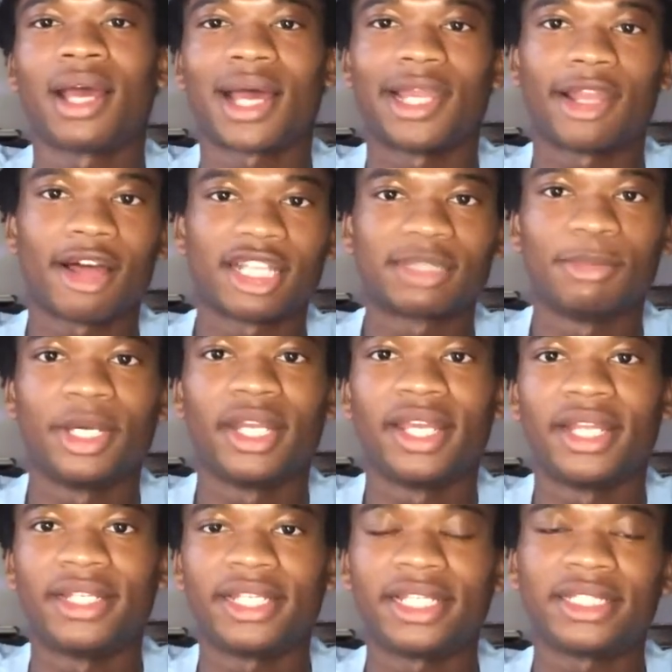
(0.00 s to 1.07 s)
I lost
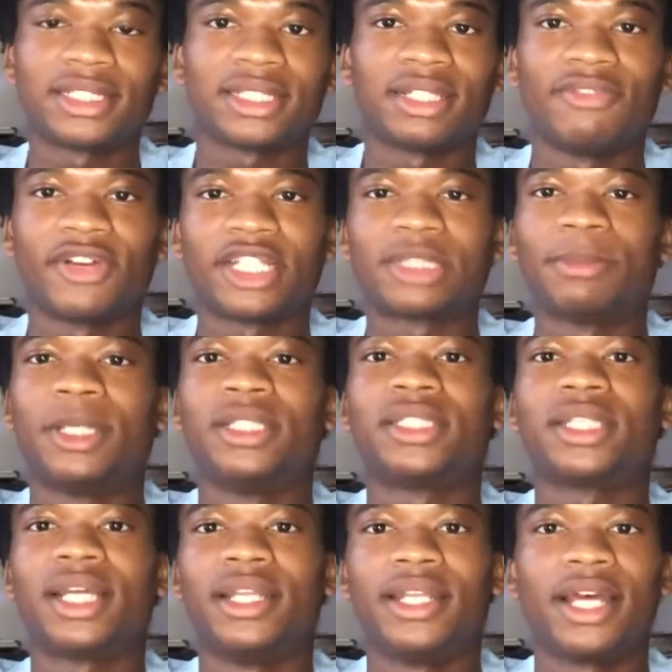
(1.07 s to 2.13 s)
money in these
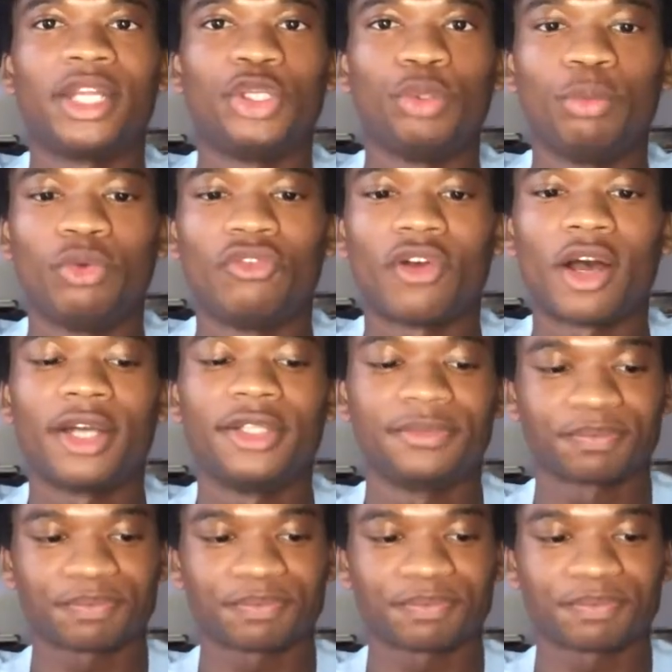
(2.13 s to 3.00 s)
investments, and then you move on.